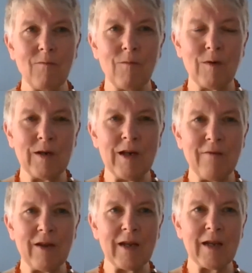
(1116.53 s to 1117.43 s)

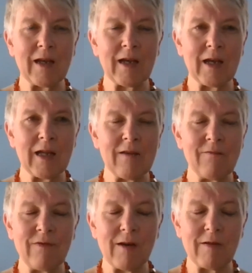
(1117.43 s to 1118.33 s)
living in
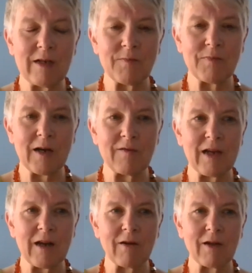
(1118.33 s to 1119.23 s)
very deprived
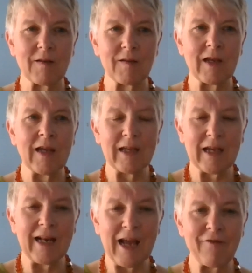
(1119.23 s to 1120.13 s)
areas
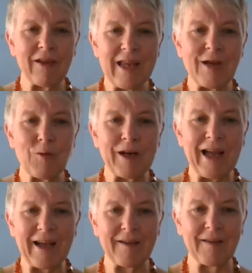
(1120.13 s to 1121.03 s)
can have equal
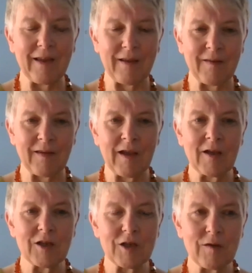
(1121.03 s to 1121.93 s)
access
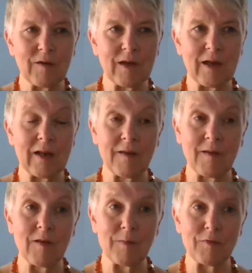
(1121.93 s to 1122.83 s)
to cycling.
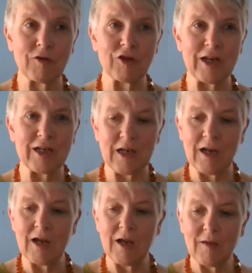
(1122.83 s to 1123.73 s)
So
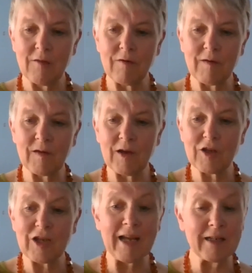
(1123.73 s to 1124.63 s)
the
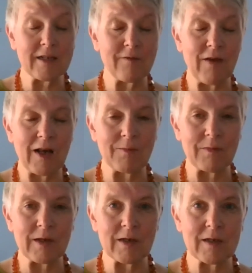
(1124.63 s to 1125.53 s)
research and
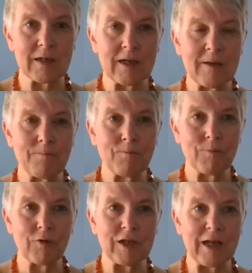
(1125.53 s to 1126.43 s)
development
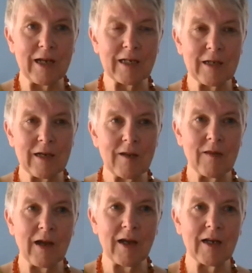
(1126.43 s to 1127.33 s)
project
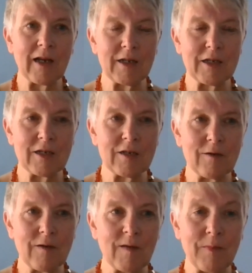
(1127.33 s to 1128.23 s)
that I'd like to
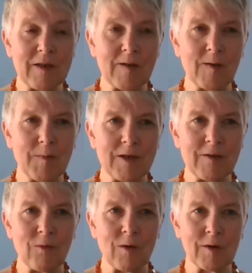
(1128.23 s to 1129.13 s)
do is a
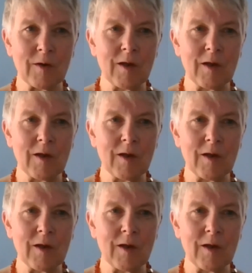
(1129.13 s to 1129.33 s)
participative one